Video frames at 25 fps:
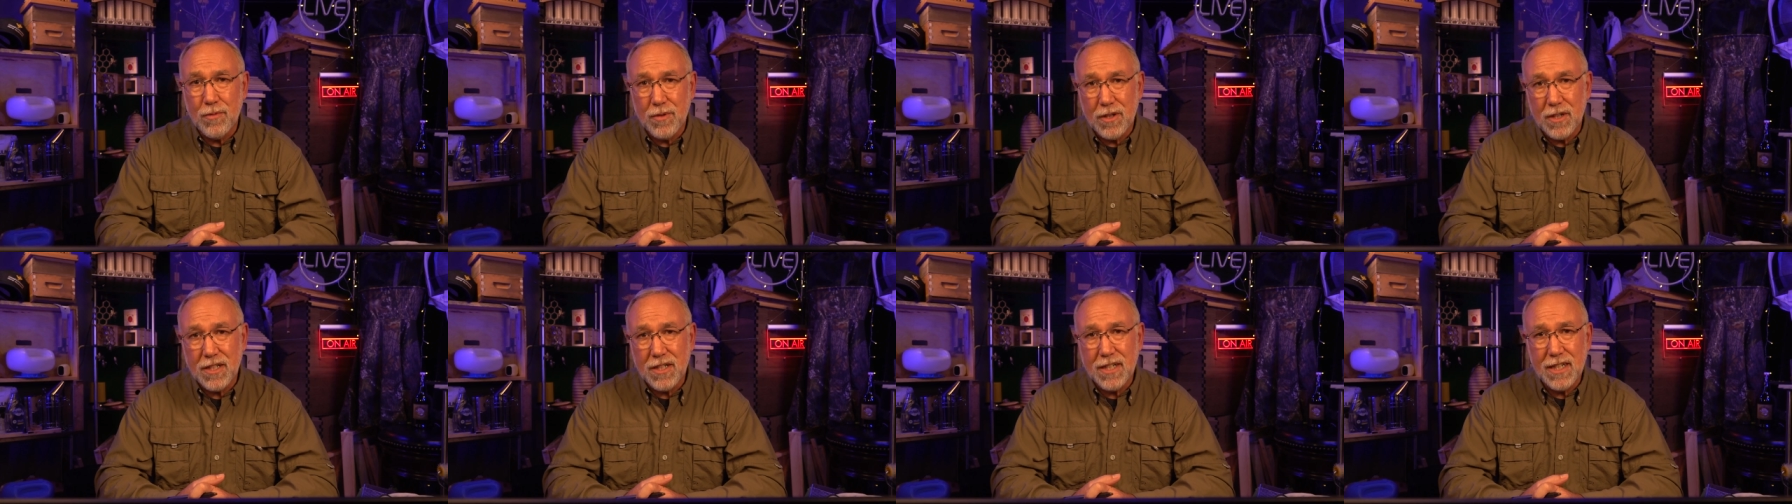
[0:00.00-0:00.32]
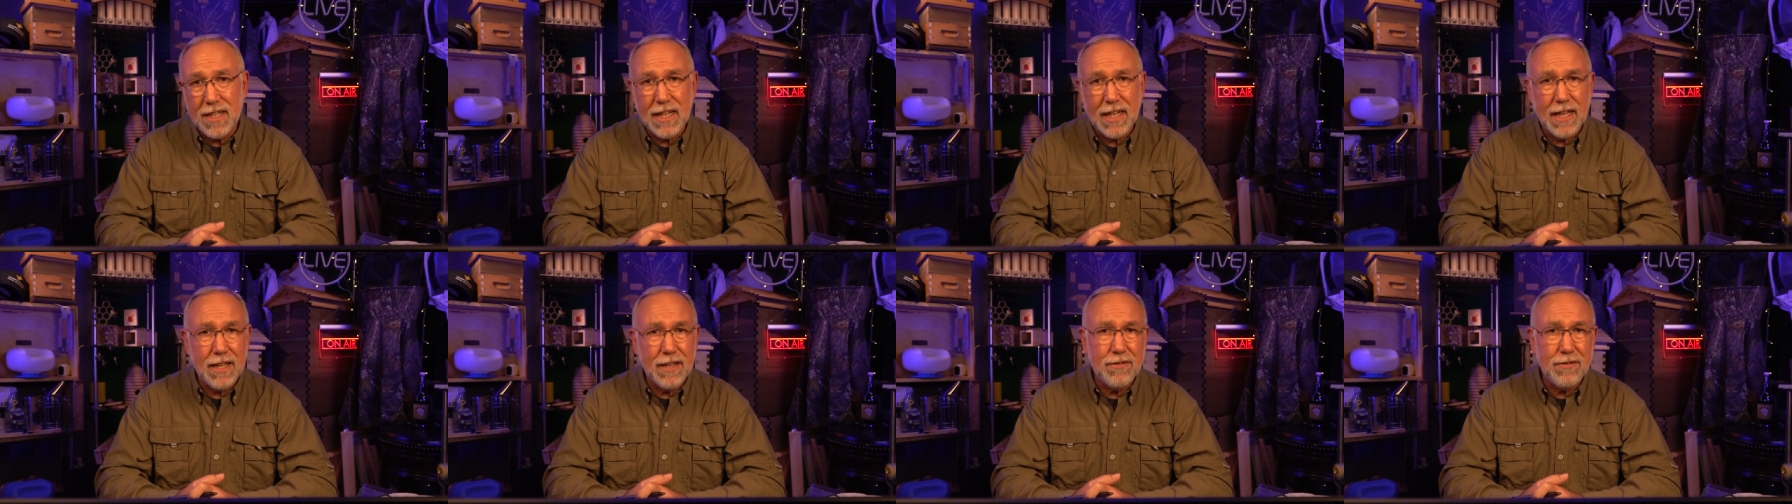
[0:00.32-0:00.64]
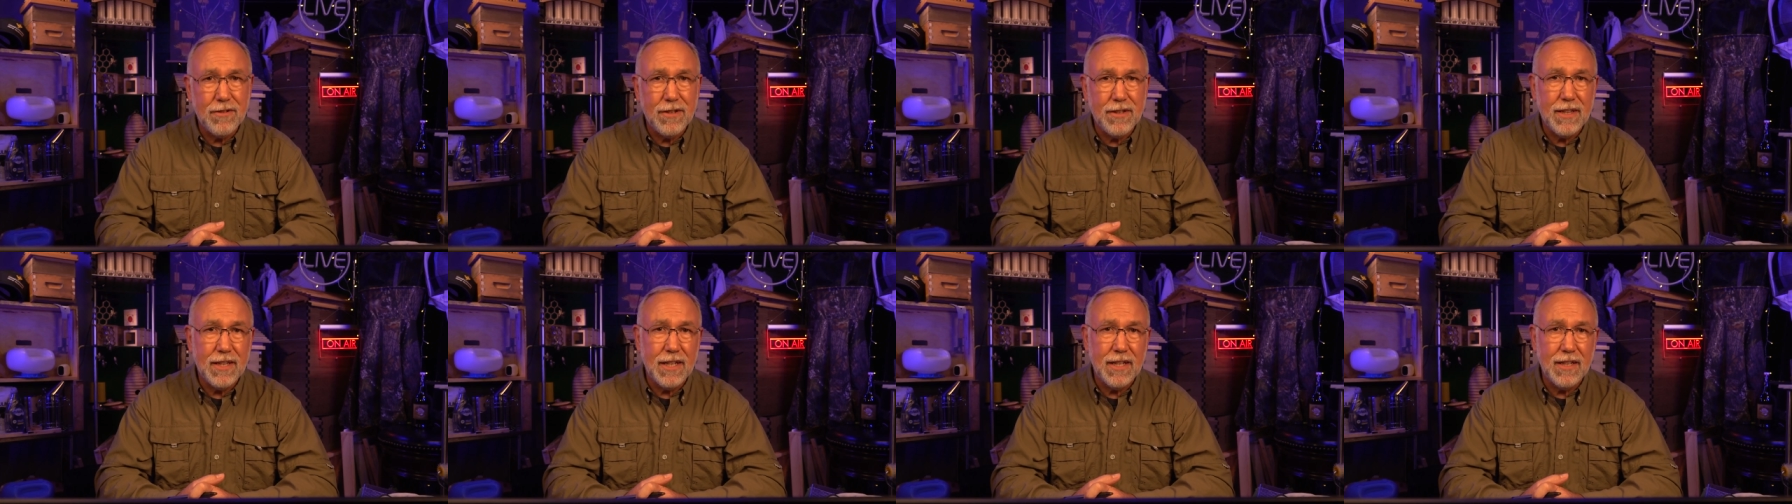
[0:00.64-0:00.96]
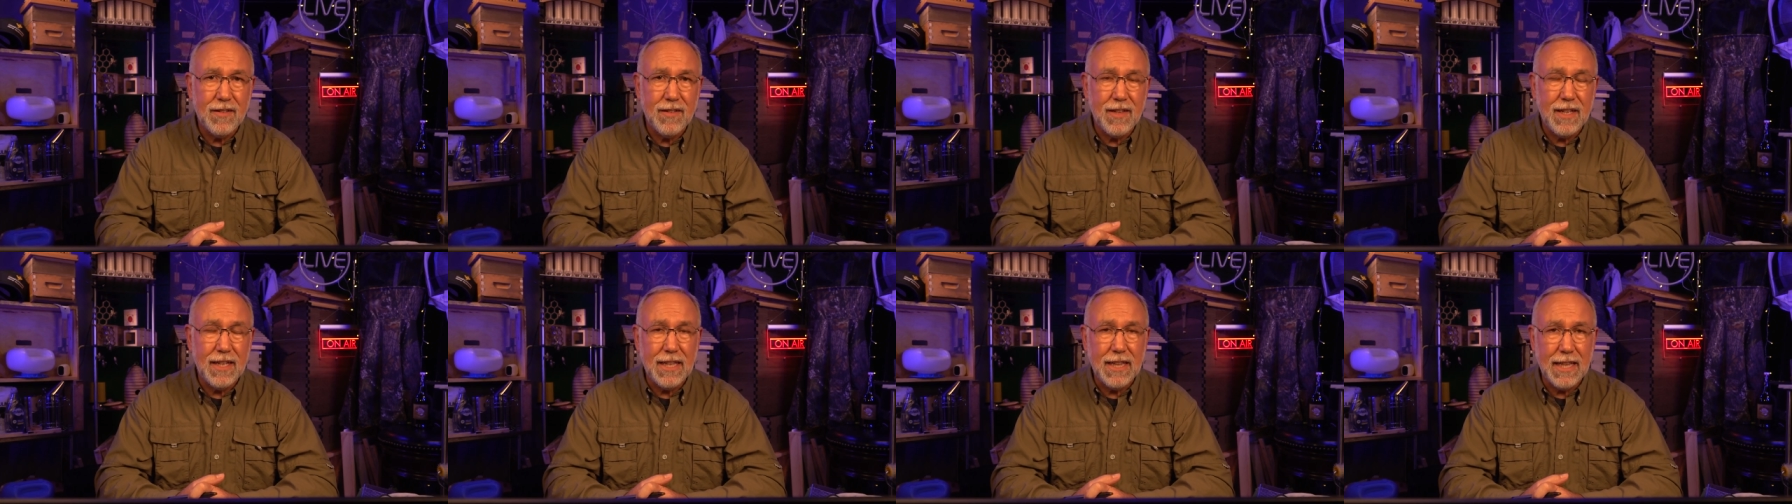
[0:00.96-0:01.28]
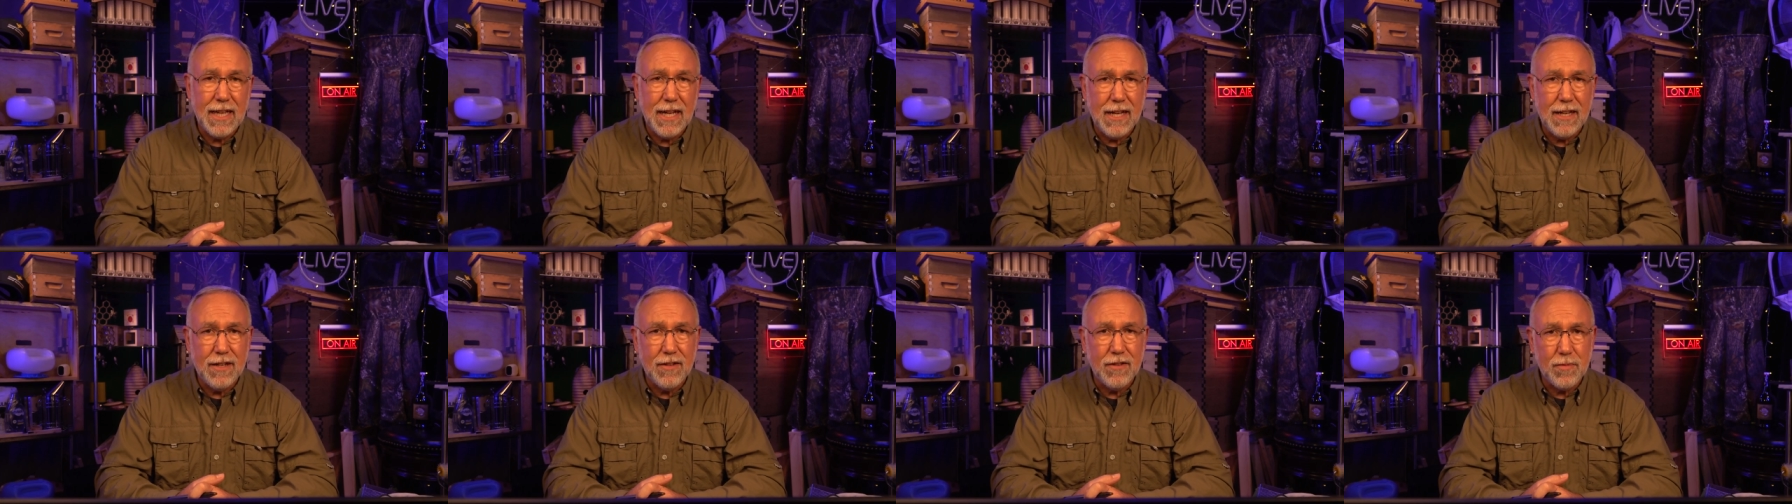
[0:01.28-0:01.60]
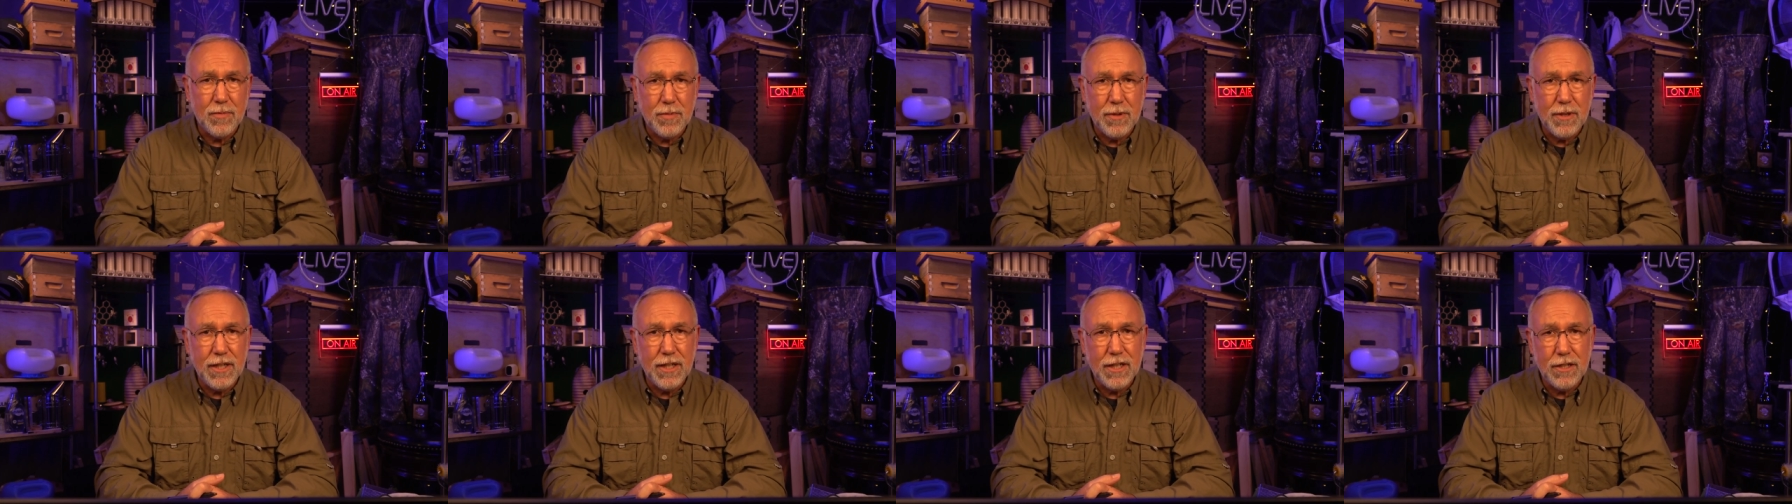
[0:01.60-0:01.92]
work together and things like that. It's
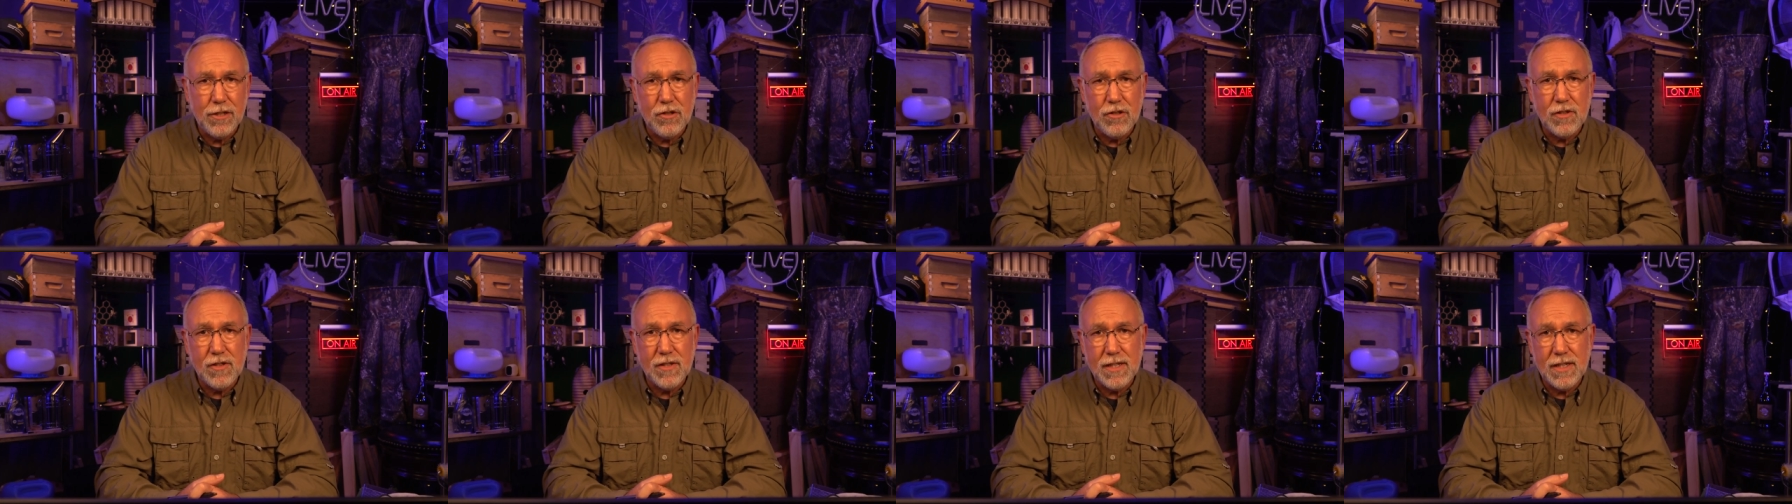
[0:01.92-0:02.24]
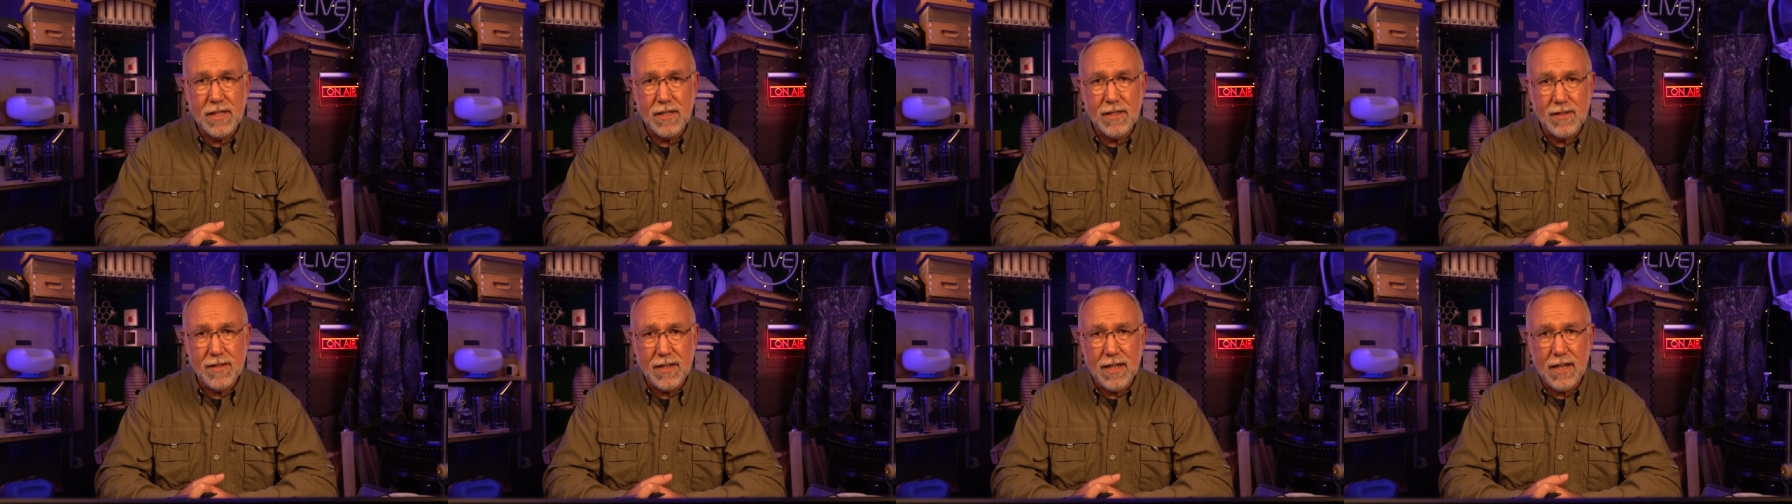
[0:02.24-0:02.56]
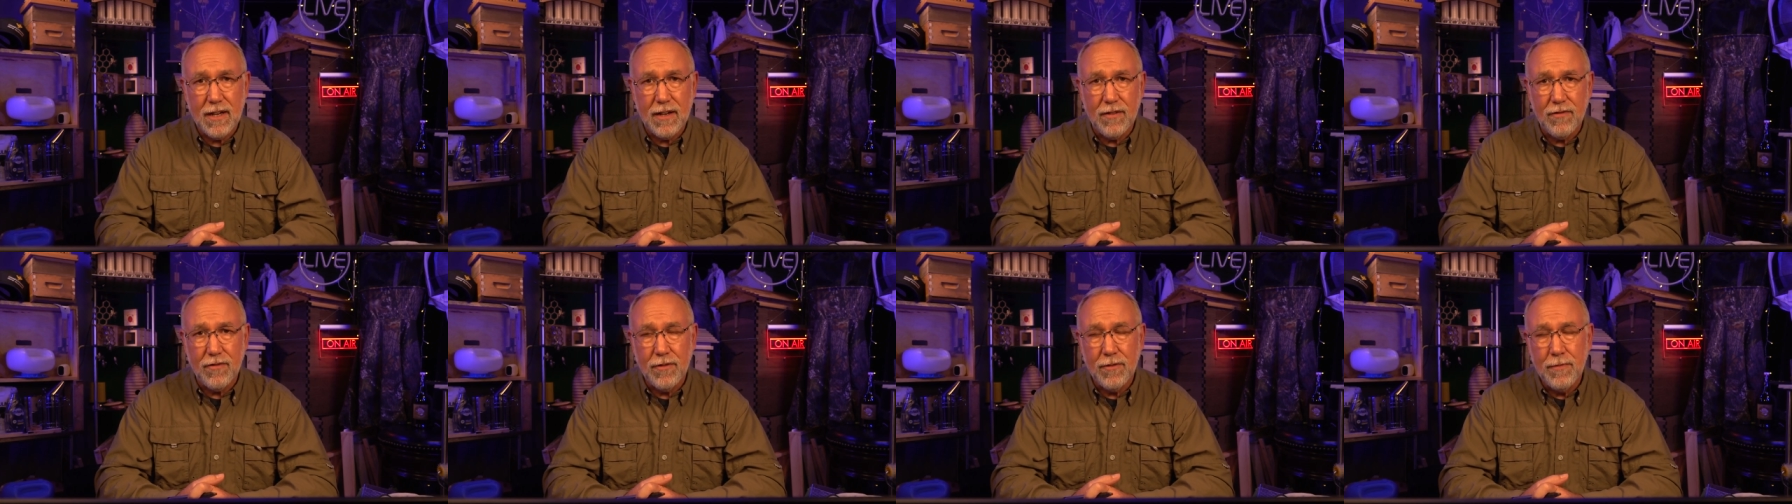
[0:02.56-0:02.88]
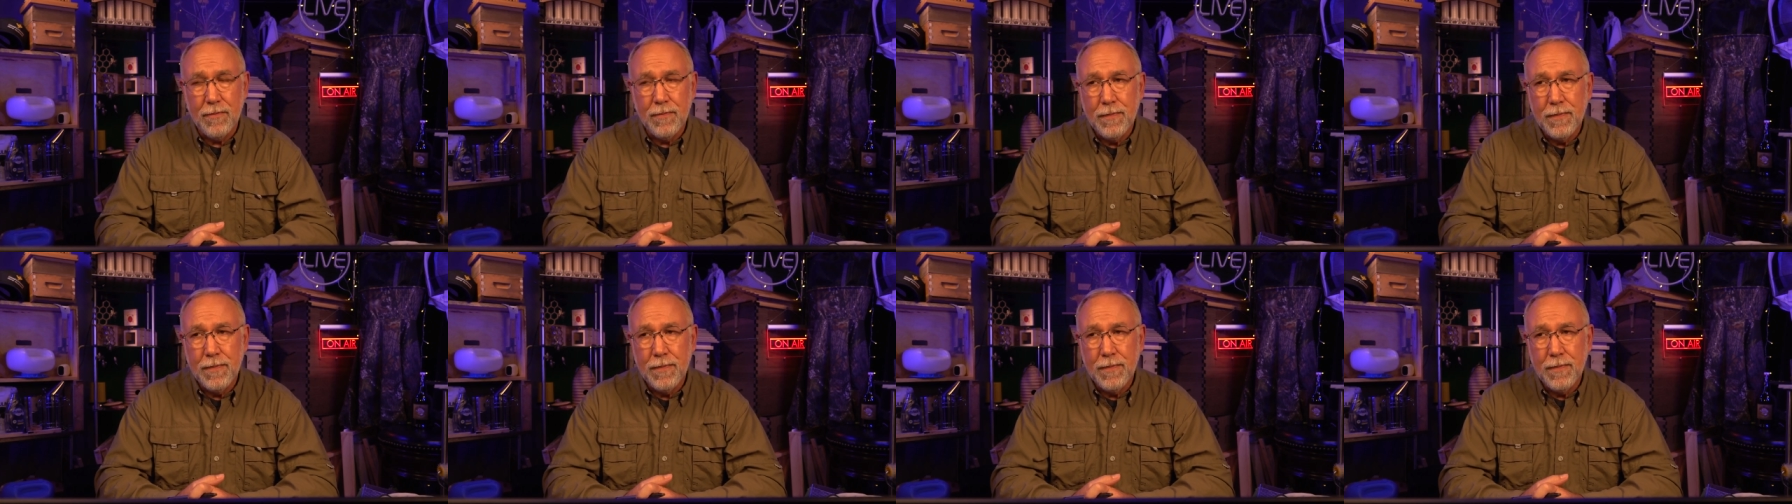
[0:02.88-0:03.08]
pretty interesting stuff.